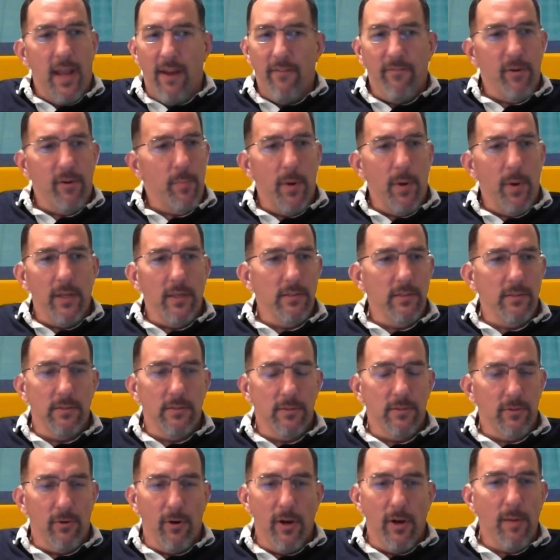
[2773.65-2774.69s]
everybody's
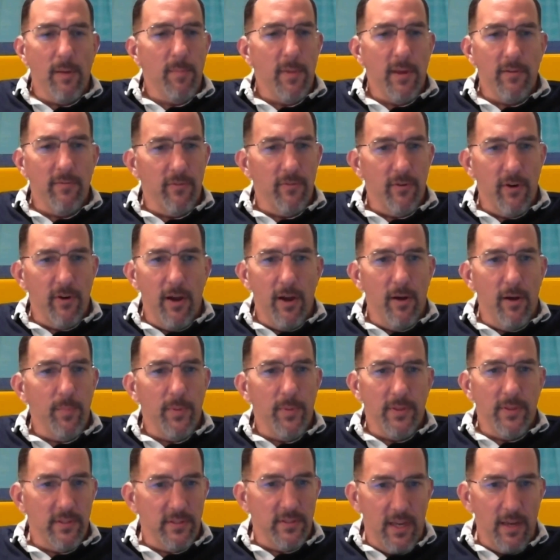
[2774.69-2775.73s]
screaming for help
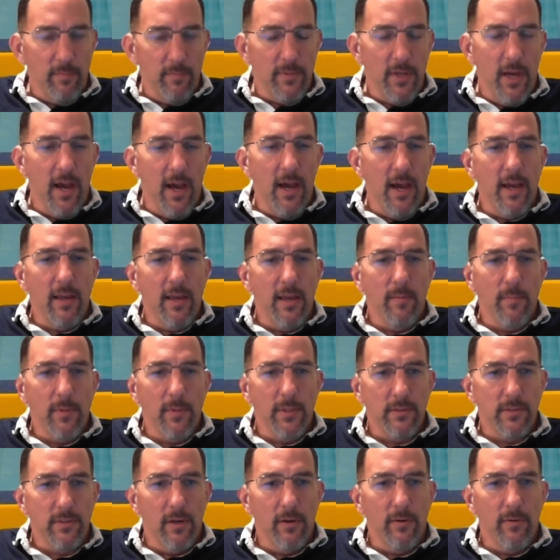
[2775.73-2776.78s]
at the same time,
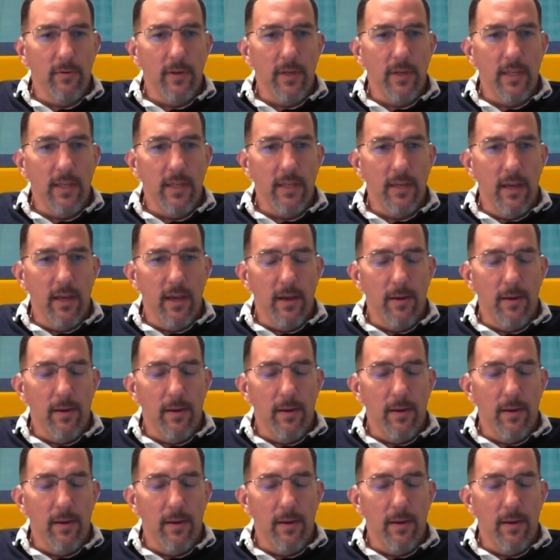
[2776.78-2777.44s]
and so it